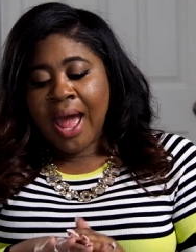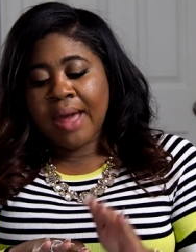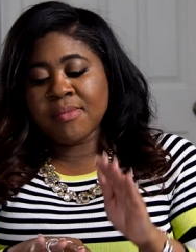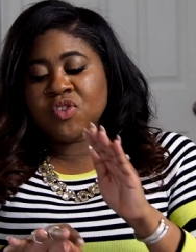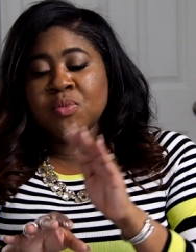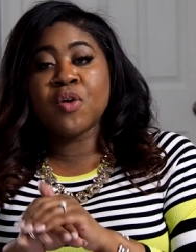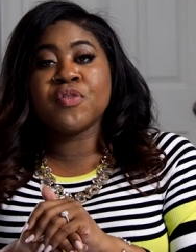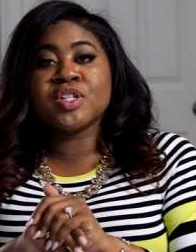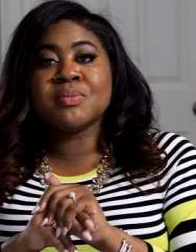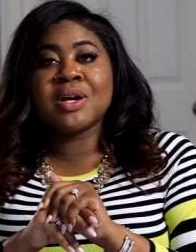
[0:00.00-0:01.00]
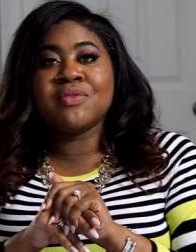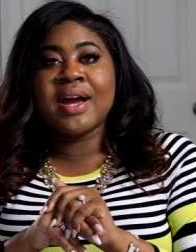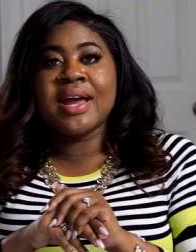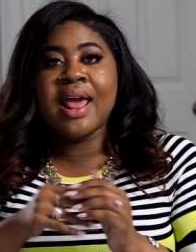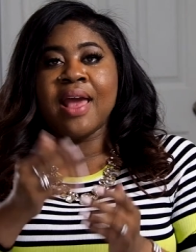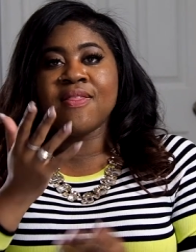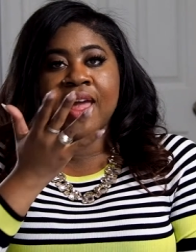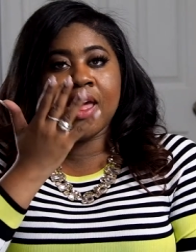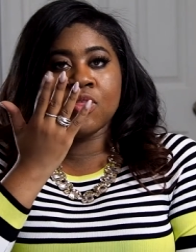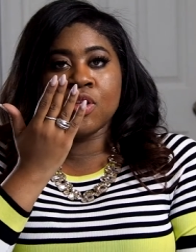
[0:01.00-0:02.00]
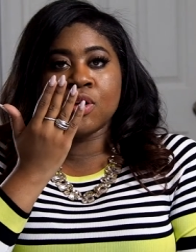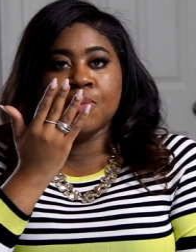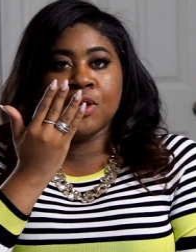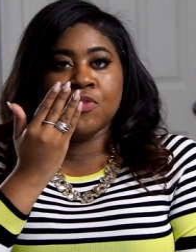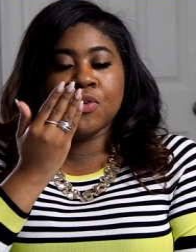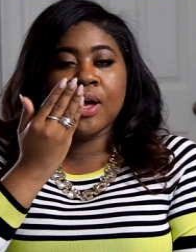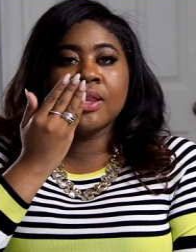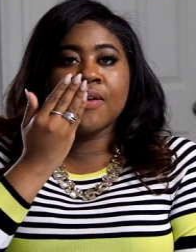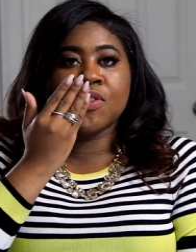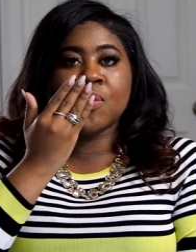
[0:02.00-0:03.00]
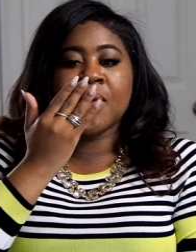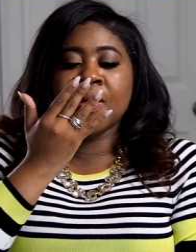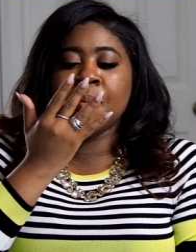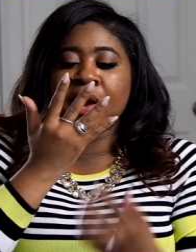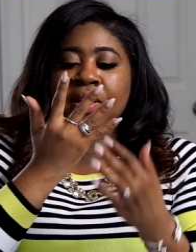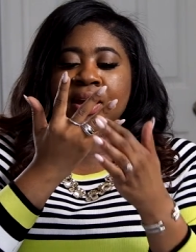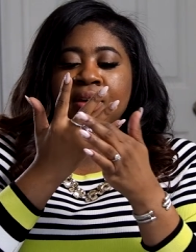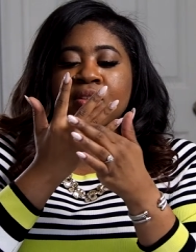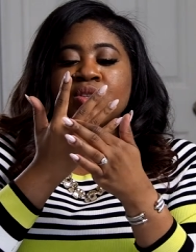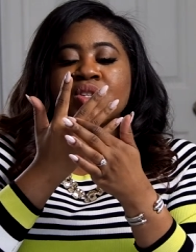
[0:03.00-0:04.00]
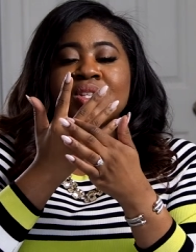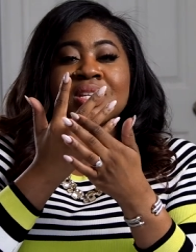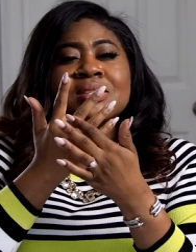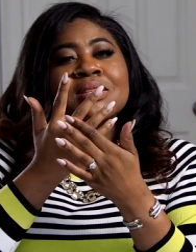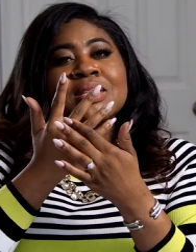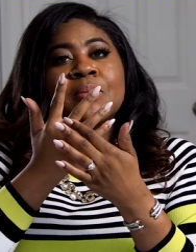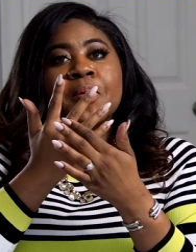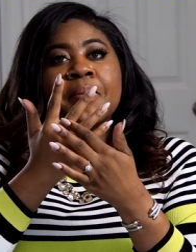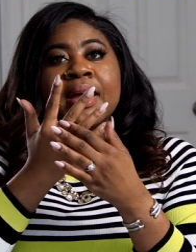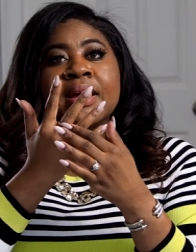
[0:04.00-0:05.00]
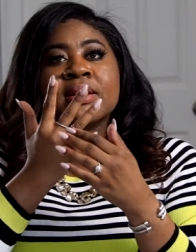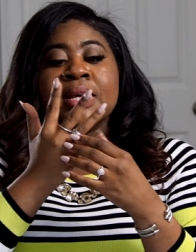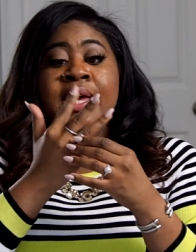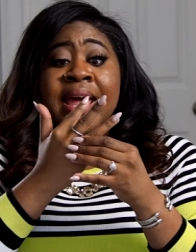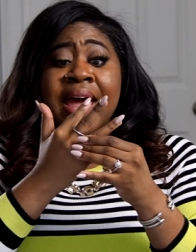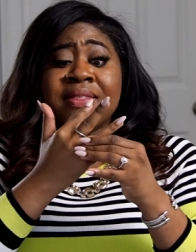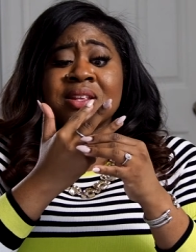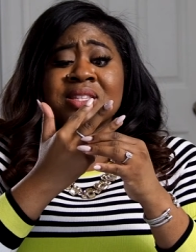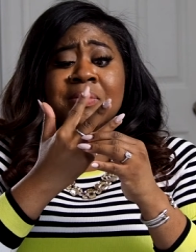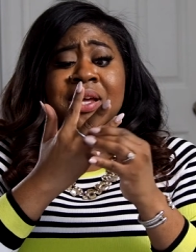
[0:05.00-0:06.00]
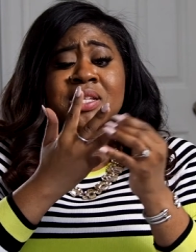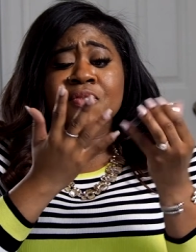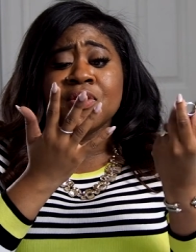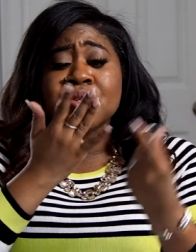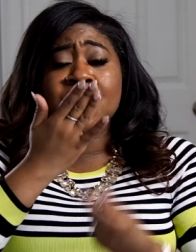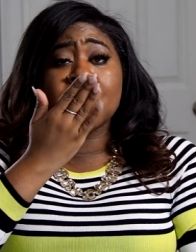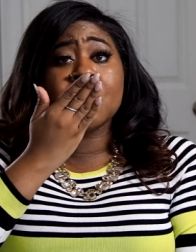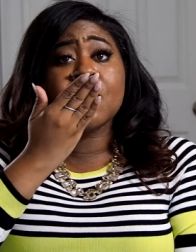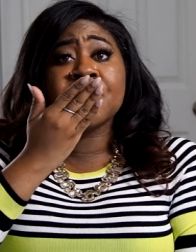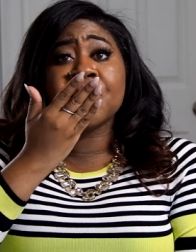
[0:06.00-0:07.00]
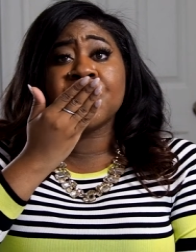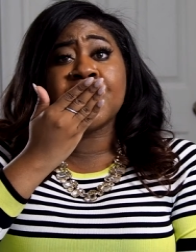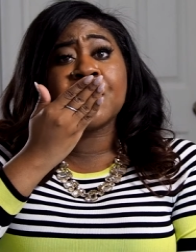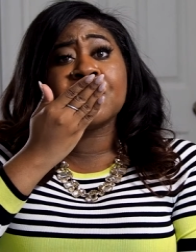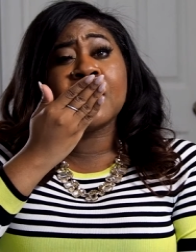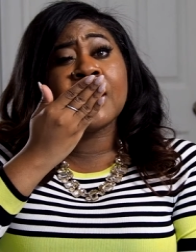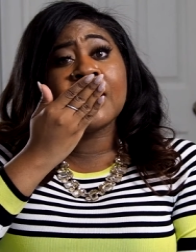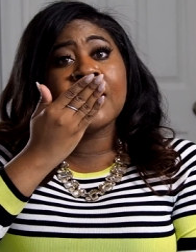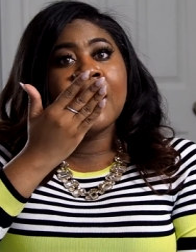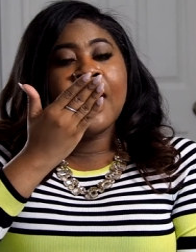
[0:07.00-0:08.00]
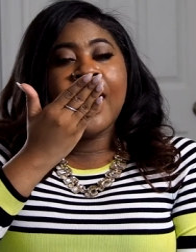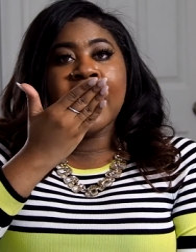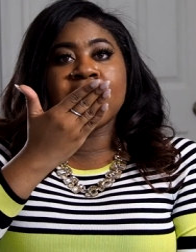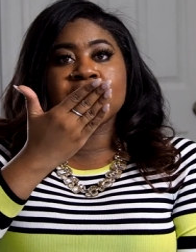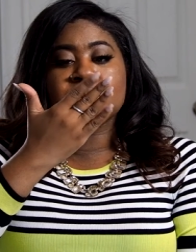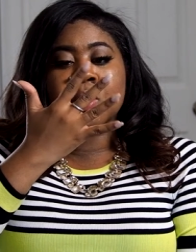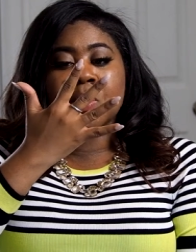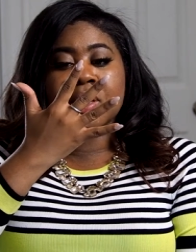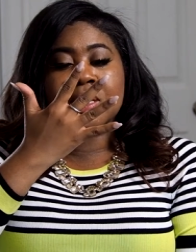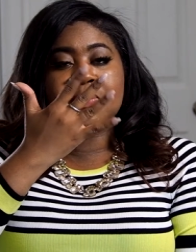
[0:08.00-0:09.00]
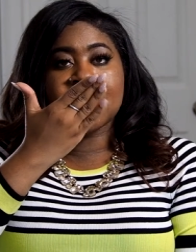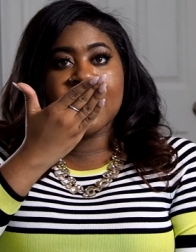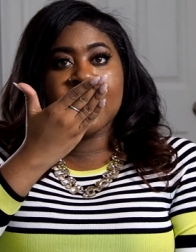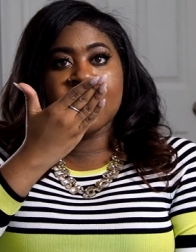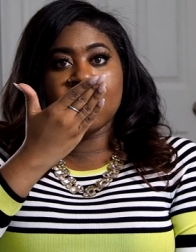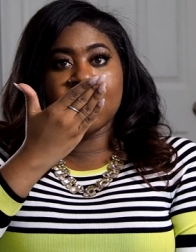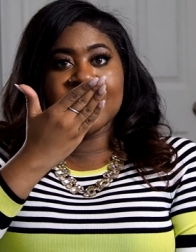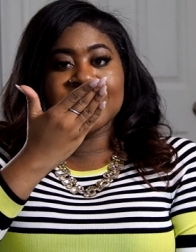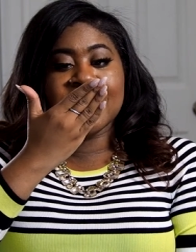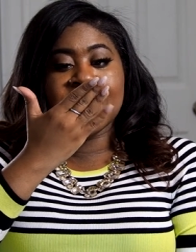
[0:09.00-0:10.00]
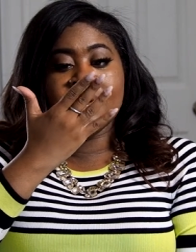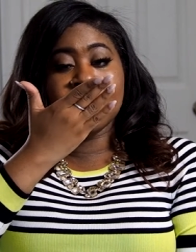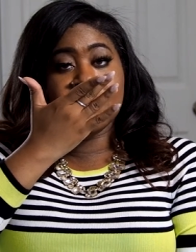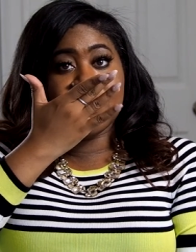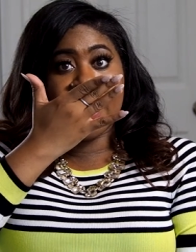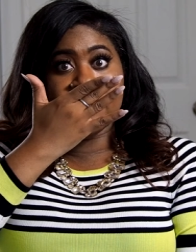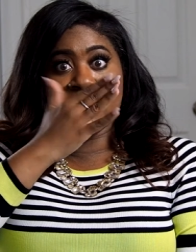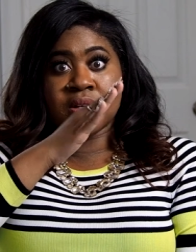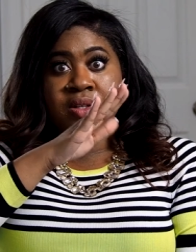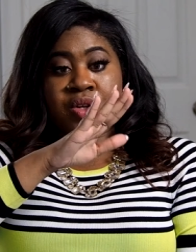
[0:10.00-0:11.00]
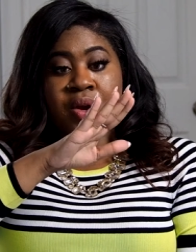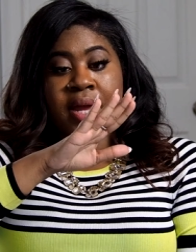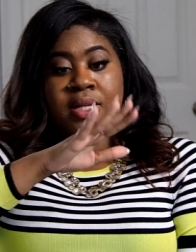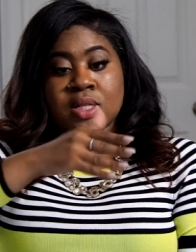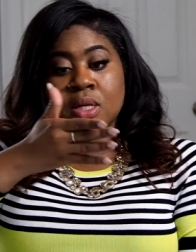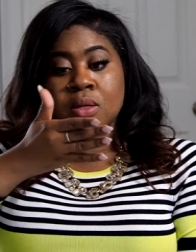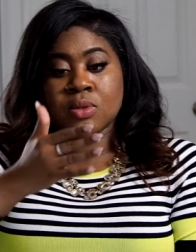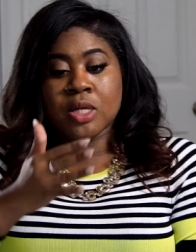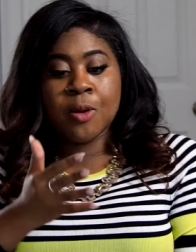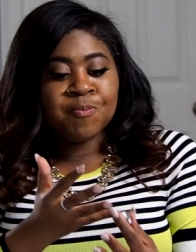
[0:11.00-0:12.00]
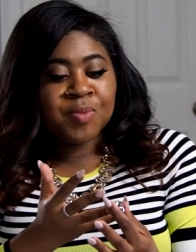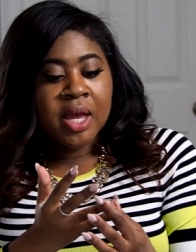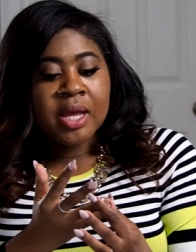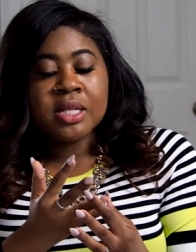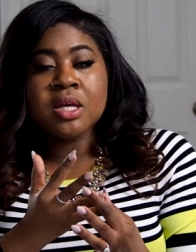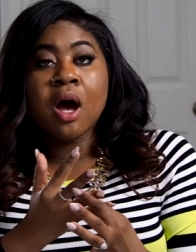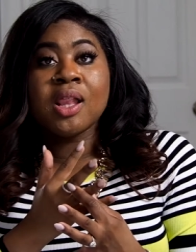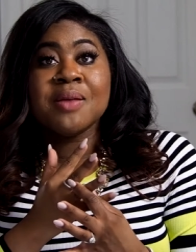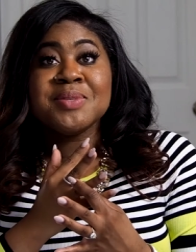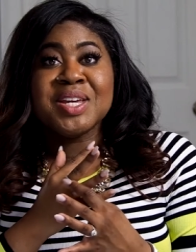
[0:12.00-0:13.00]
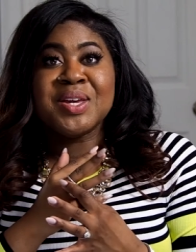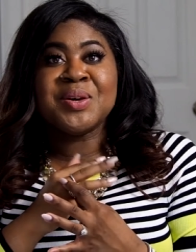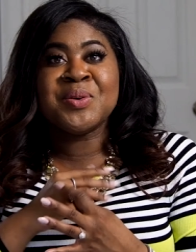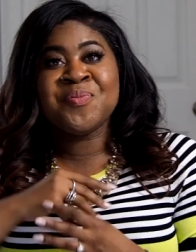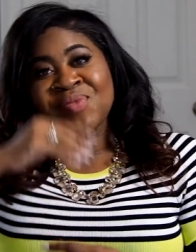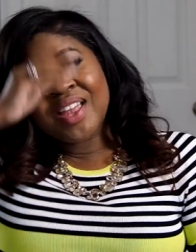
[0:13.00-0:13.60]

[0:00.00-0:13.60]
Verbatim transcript: I moved them over to my right and they look beautiful. I love the way they pair together. is just a simple band. And then sometimes if you don't want to wear the thicker ring and you just want to wear something on this hand, that looks great too. So it's all up to you.